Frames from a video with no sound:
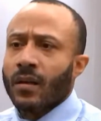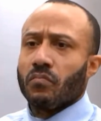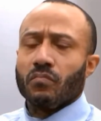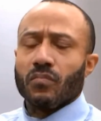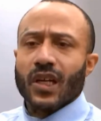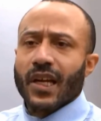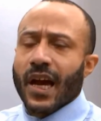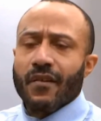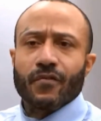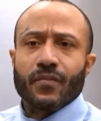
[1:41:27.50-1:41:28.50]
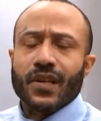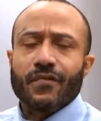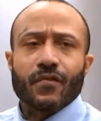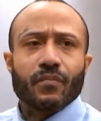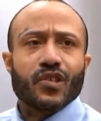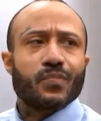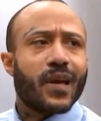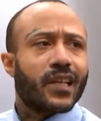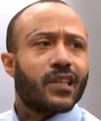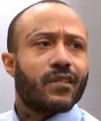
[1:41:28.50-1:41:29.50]
perspectives and
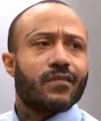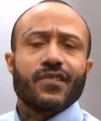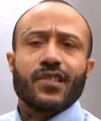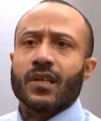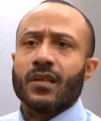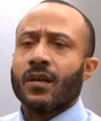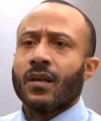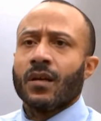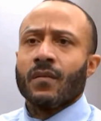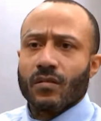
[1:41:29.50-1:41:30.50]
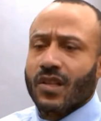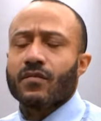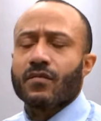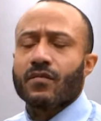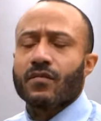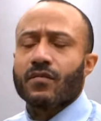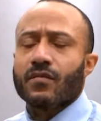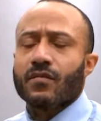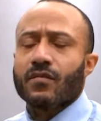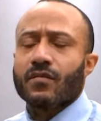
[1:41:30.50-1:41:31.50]
listen to other outside
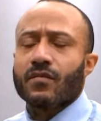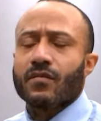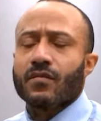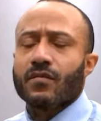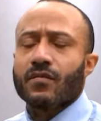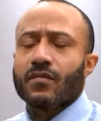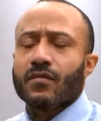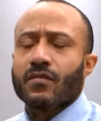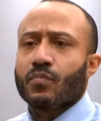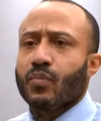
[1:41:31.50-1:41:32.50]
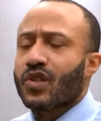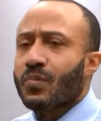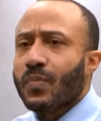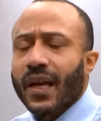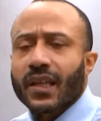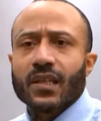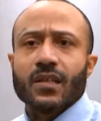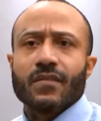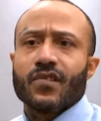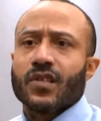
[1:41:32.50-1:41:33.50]
perspectives and listen to people
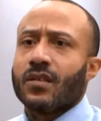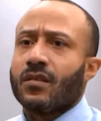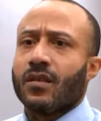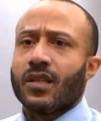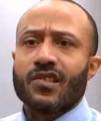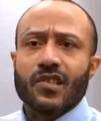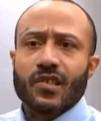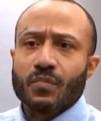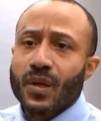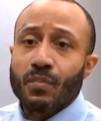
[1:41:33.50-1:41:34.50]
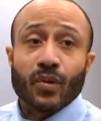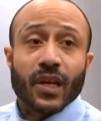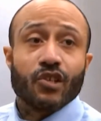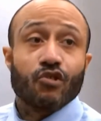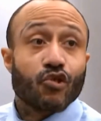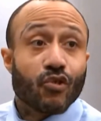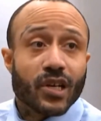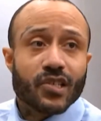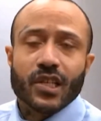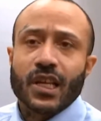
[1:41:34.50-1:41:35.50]
that you trust and that you love,
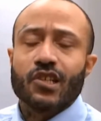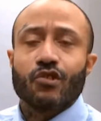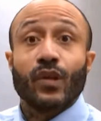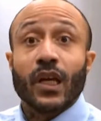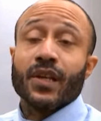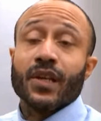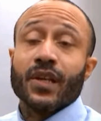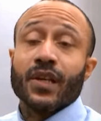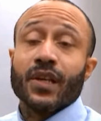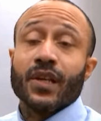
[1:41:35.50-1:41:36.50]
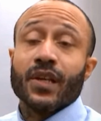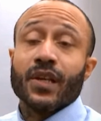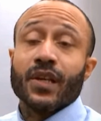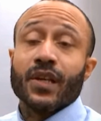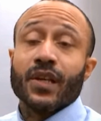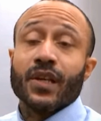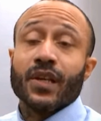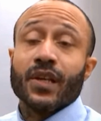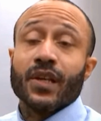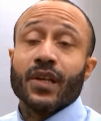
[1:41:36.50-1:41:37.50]
still coming up with nothing. But to
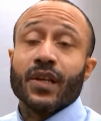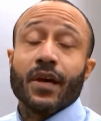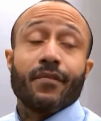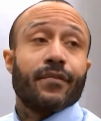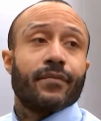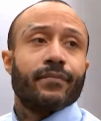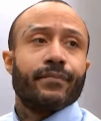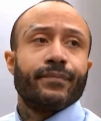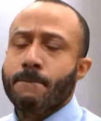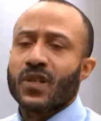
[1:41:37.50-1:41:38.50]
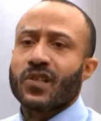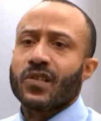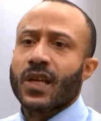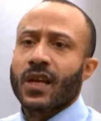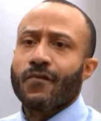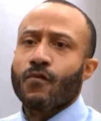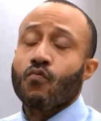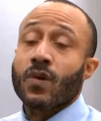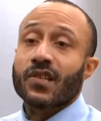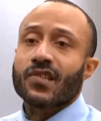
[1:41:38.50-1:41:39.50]
think for 1 second,
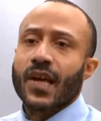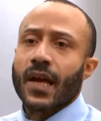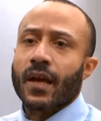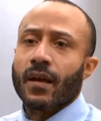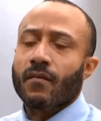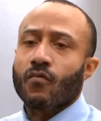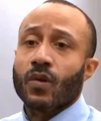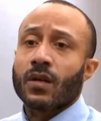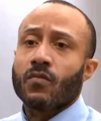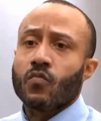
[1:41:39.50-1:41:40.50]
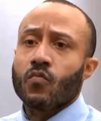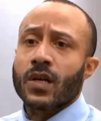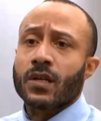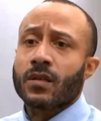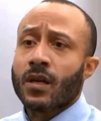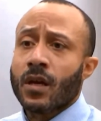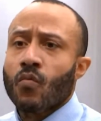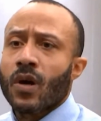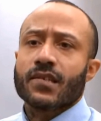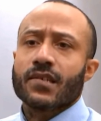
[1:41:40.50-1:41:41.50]
one question I never had to
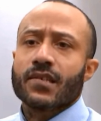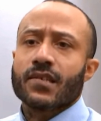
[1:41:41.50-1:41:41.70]
ask